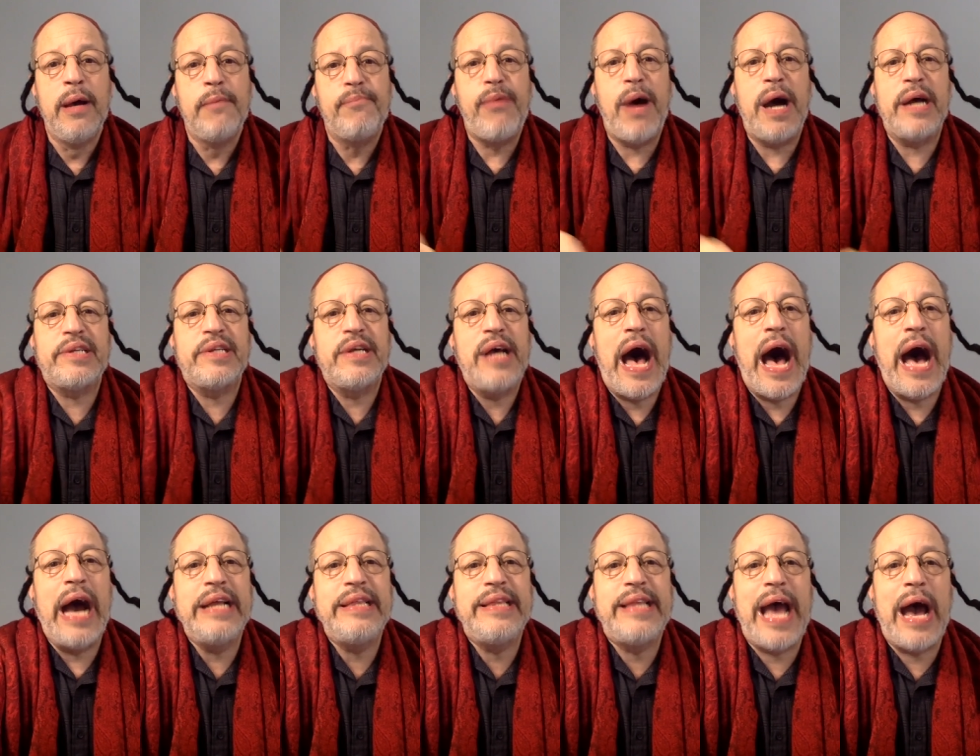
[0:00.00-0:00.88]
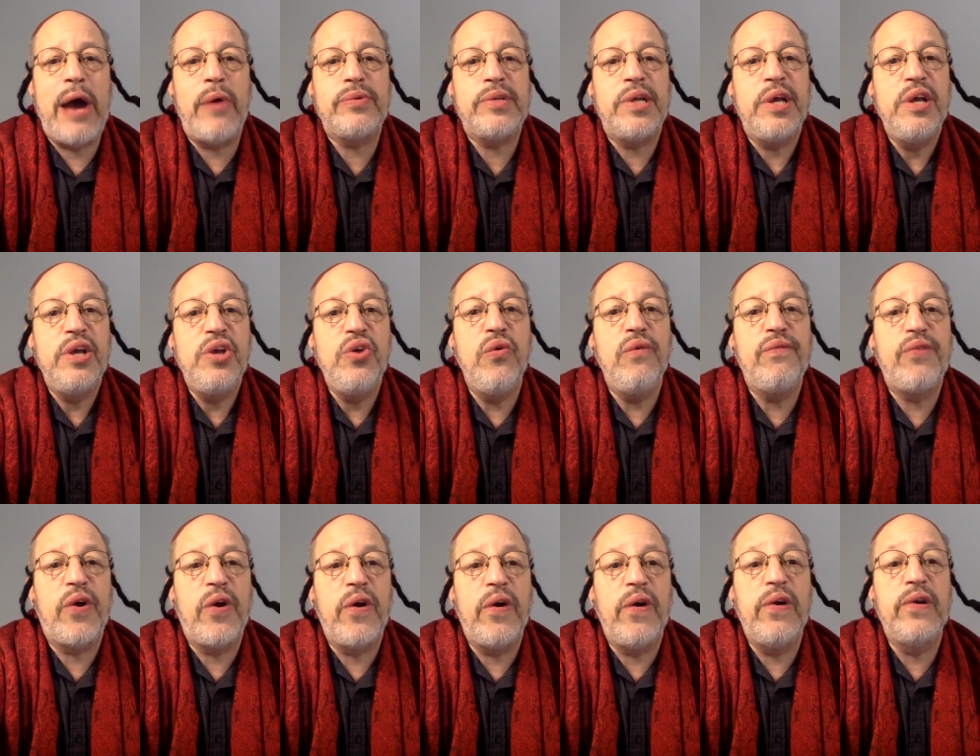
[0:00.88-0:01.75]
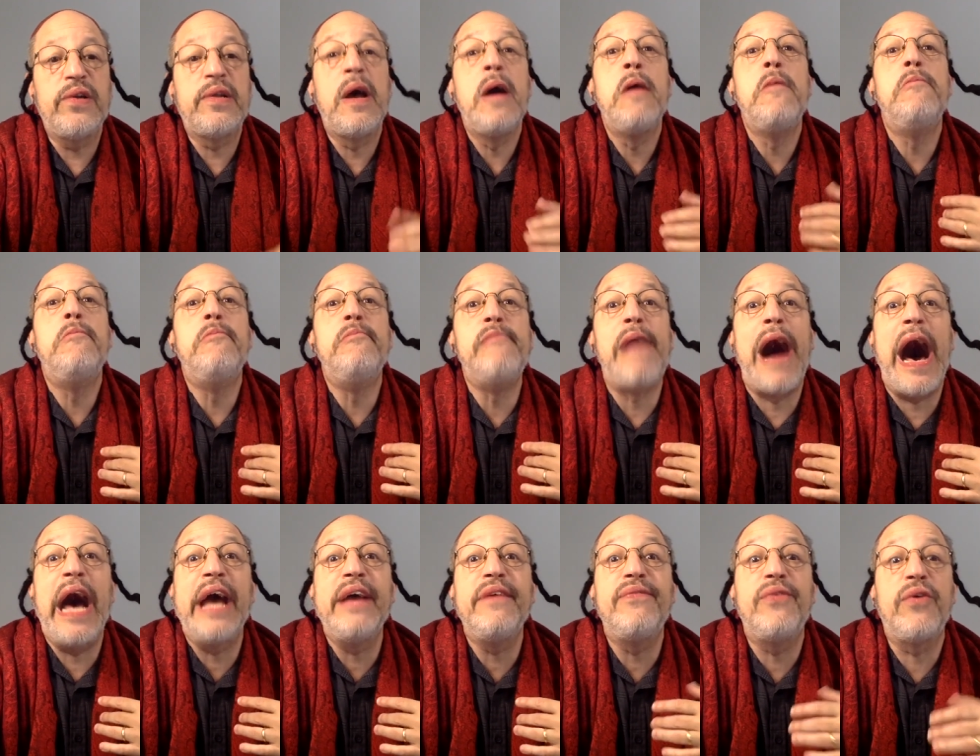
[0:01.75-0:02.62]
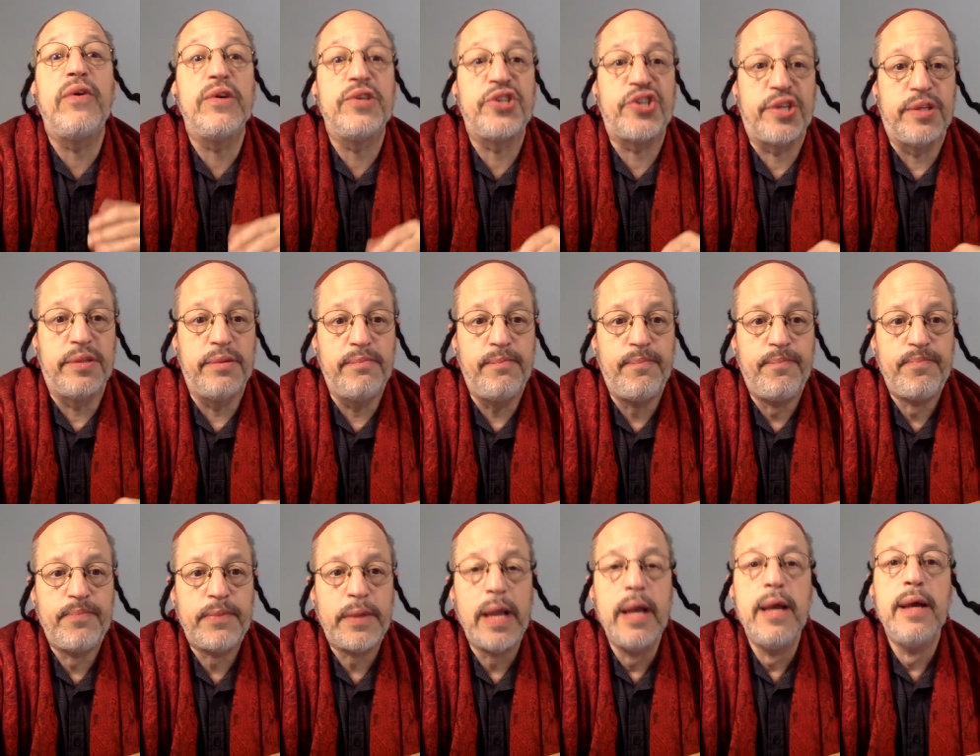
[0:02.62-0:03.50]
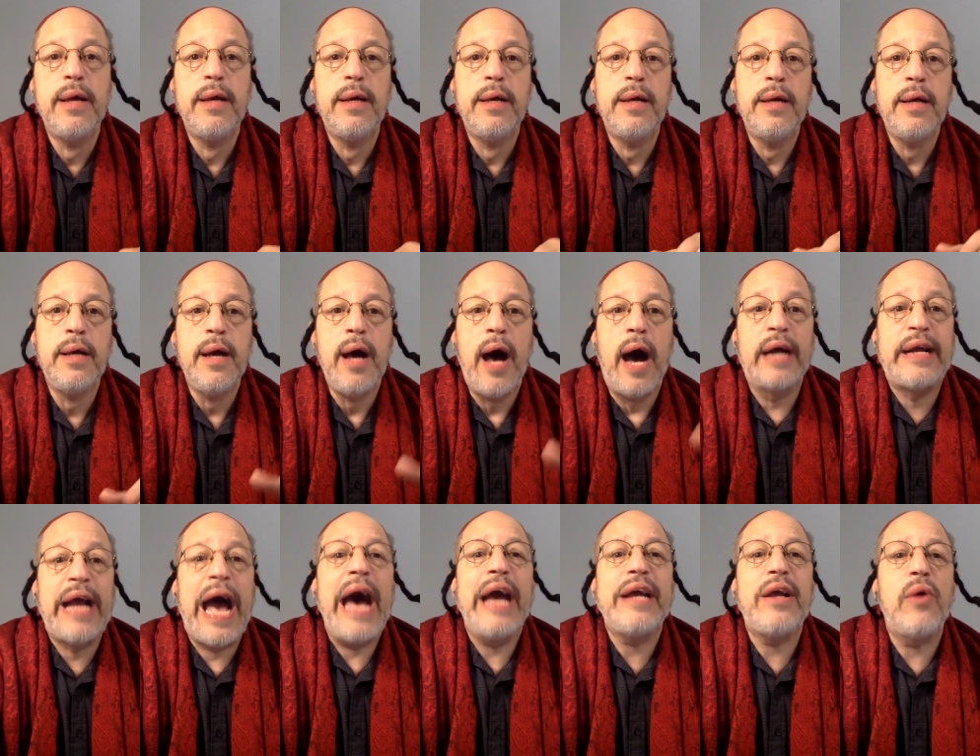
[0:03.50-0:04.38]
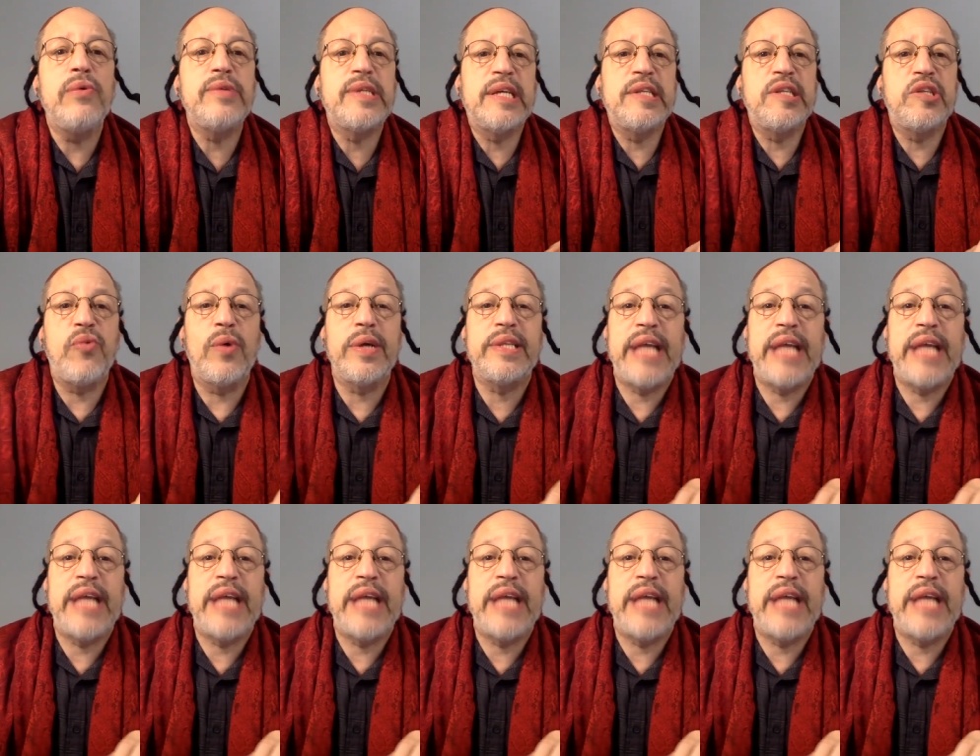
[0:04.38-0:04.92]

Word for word: But I doubt you've heard my version. A guy goes into a